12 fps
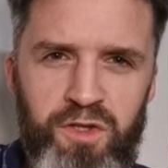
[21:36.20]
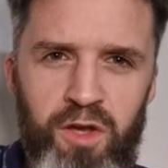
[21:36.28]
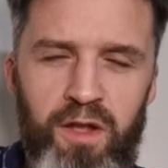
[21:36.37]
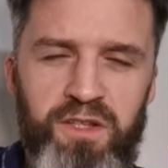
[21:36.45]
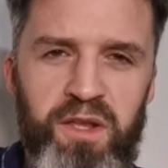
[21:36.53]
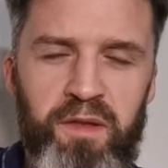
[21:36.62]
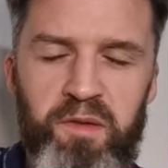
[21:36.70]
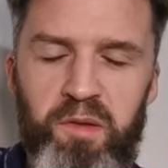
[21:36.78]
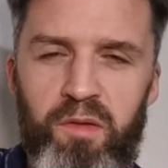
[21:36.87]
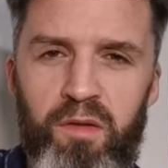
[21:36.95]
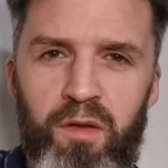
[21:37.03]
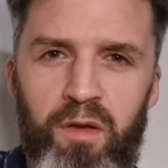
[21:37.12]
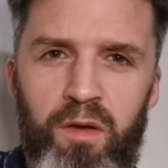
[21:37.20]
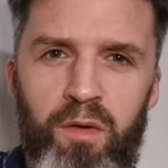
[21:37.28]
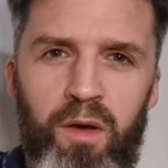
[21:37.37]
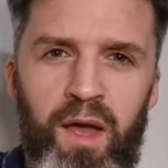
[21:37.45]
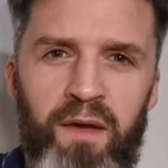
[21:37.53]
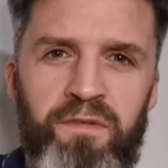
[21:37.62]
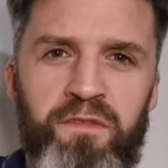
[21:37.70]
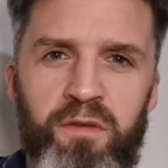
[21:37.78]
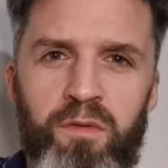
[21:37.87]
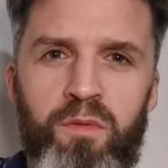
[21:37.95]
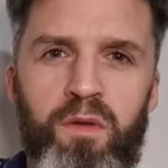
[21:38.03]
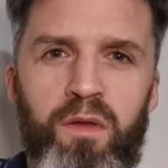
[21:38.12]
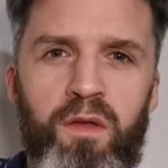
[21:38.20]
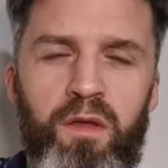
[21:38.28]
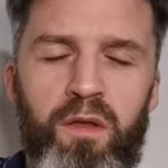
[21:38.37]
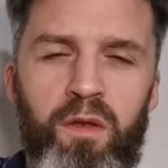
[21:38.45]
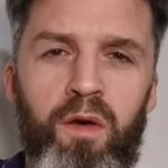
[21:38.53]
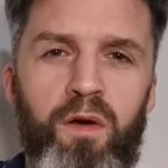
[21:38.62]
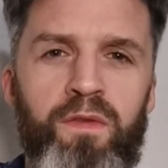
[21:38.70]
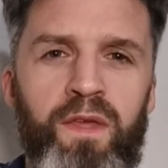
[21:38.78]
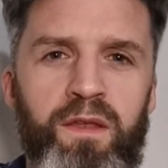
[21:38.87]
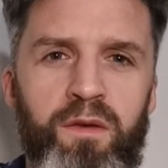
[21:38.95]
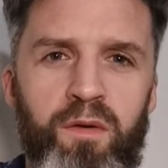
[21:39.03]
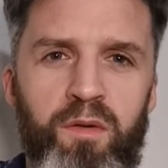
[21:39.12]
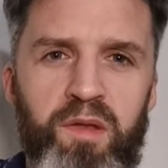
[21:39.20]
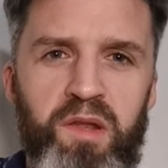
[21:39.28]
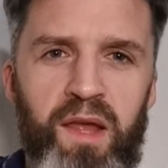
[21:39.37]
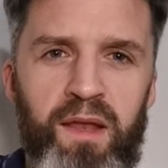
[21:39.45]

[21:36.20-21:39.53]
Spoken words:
churches have to lock their doors.